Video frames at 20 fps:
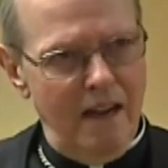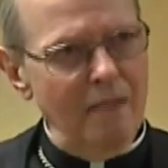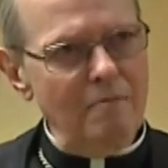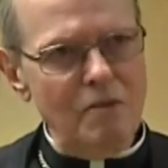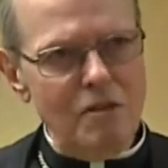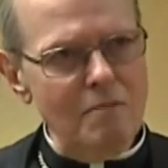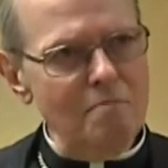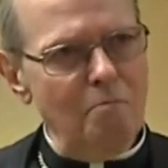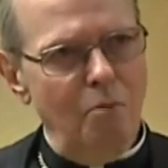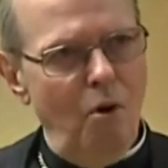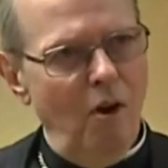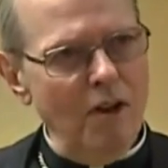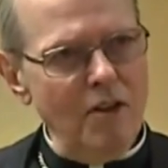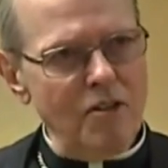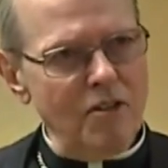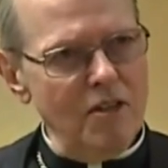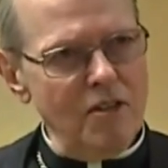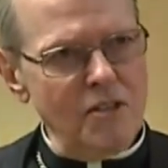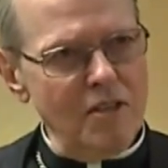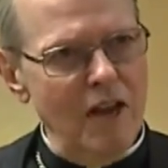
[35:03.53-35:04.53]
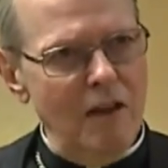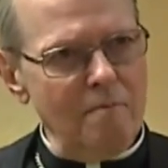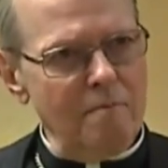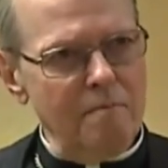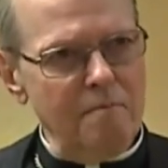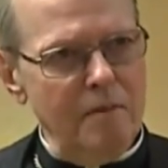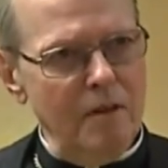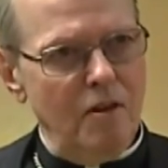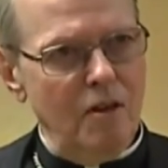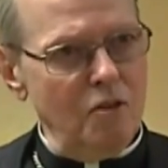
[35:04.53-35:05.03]
comes and buoys us up
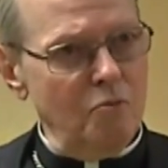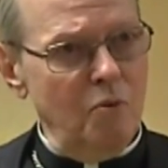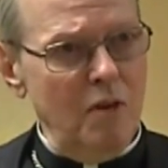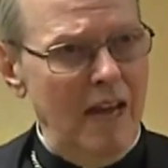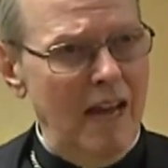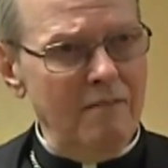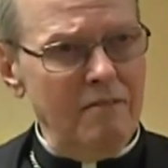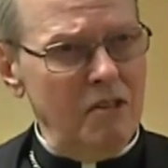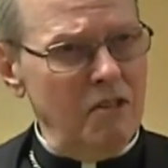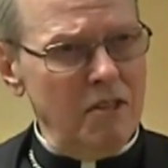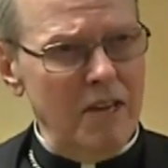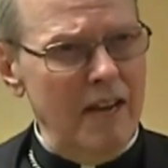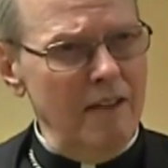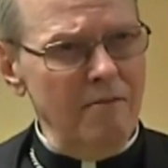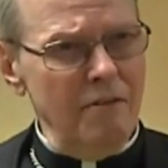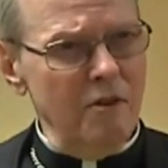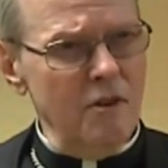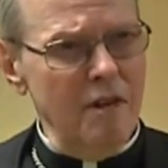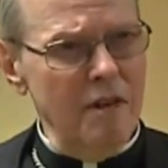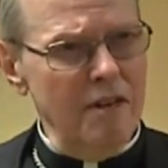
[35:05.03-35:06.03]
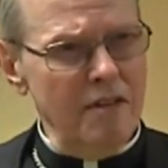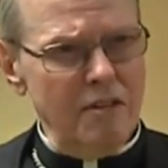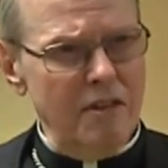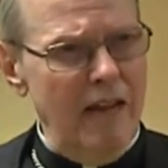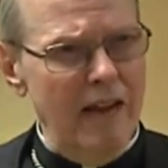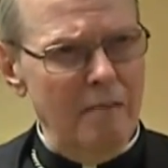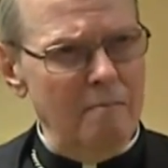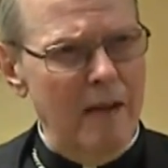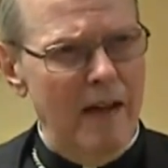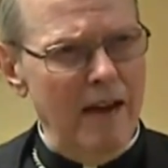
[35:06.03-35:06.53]
because we have a Savior. It's
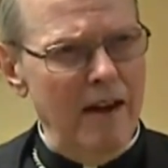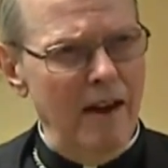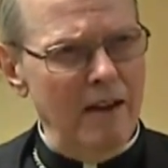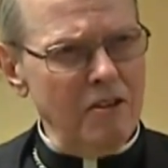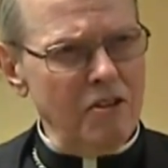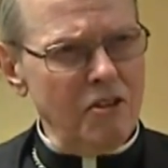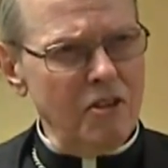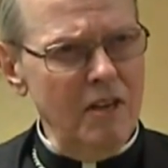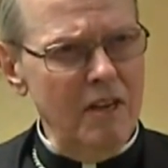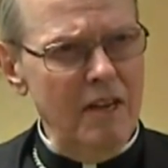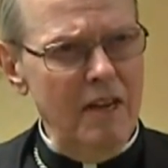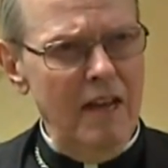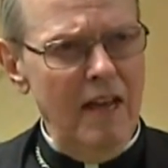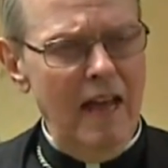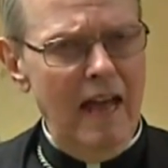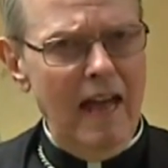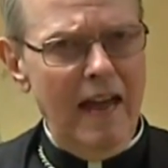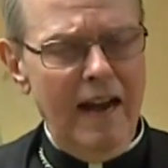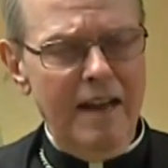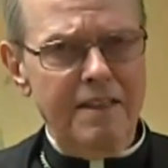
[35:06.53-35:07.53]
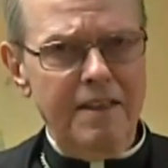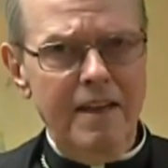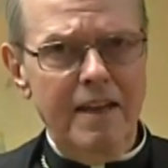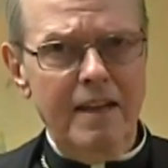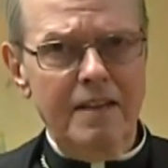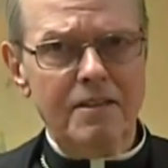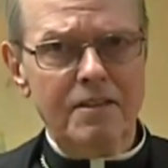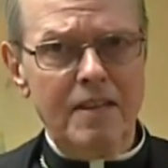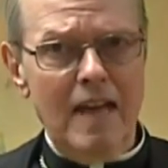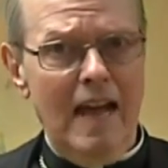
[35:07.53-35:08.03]
not about us. And I
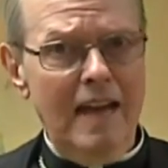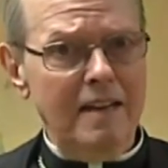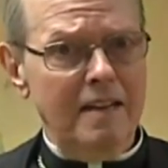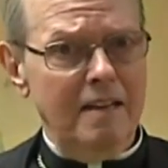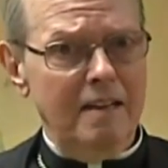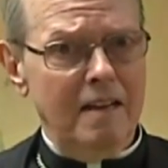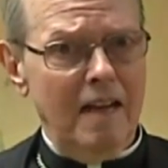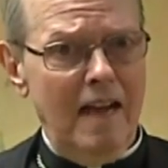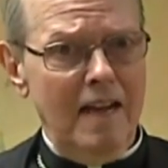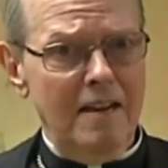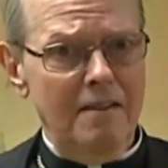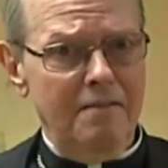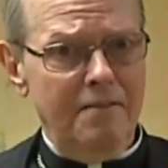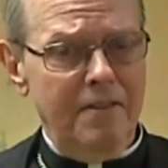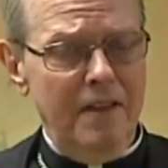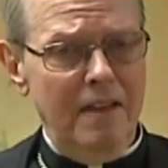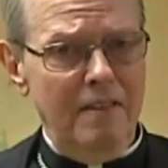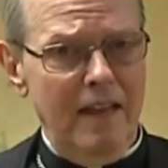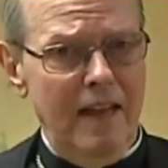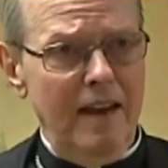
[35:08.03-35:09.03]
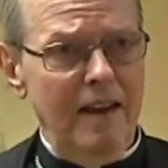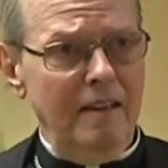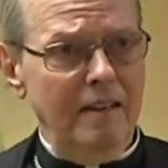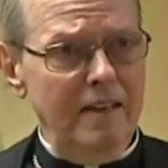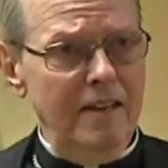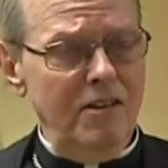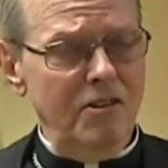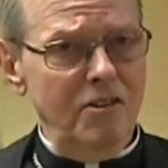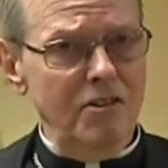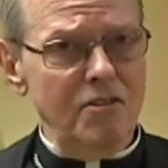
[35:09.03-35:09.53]
think it's that kind of thing that
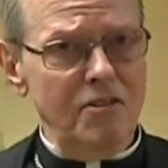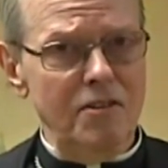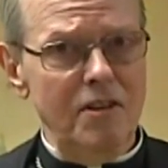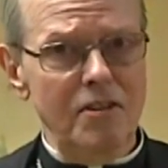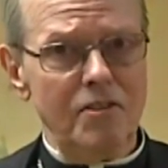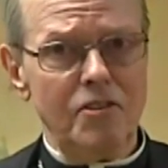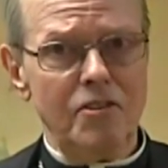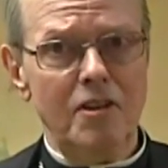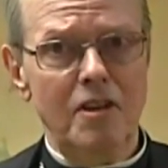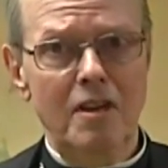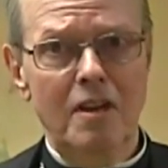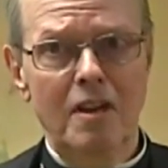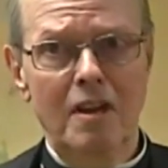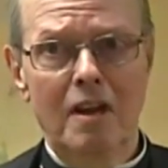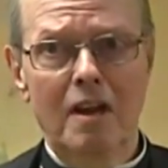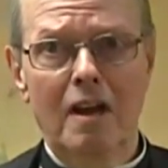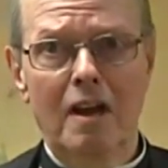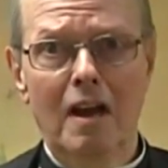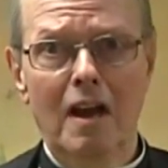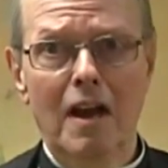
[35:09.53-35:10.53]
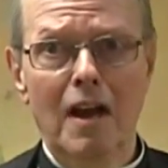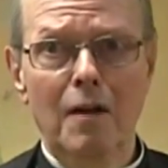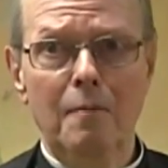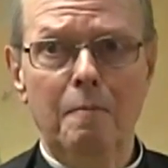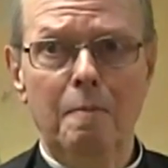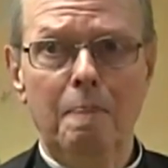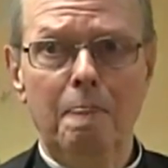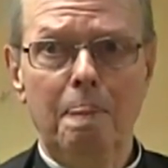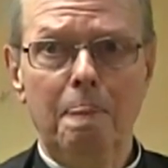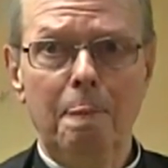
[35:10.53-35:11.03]
unleashes this. Uh,
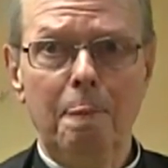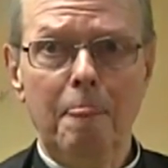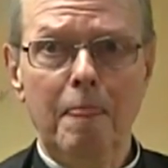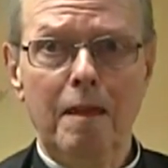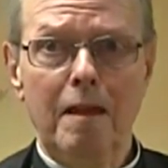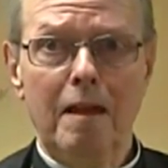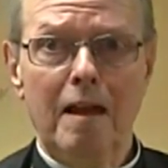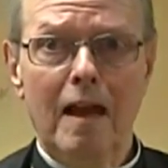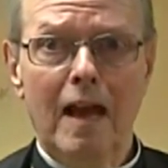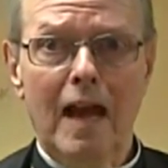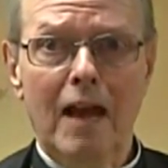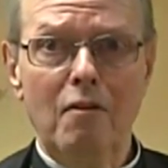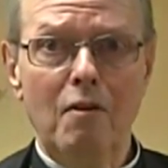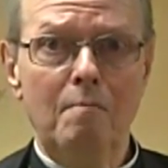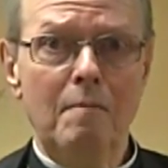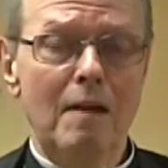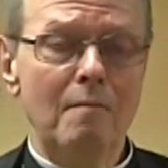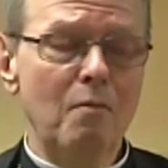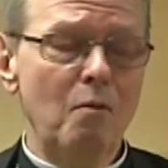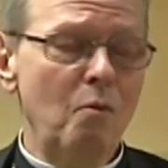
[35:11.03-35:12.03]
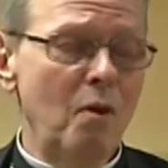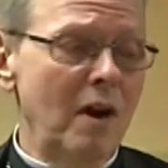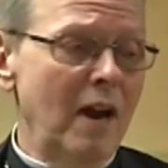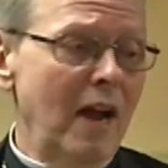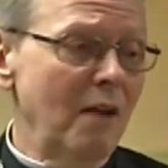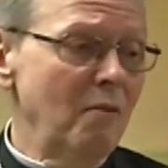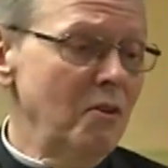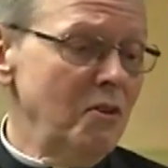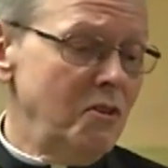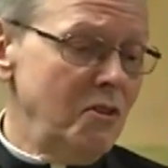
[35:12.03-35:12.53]
I remember when
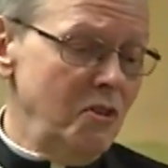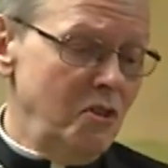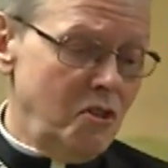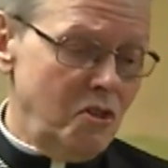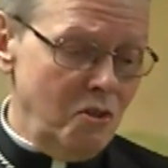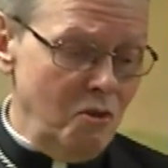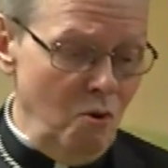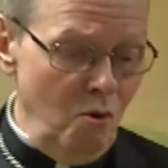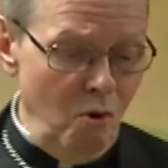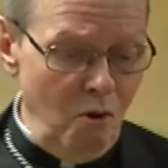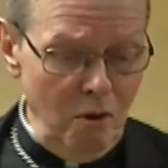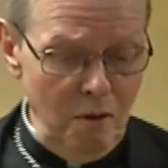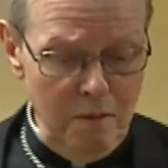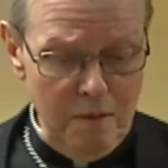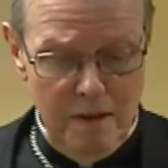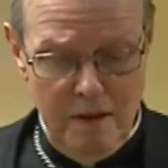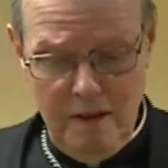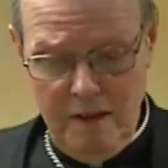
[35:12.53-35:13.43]
I was in school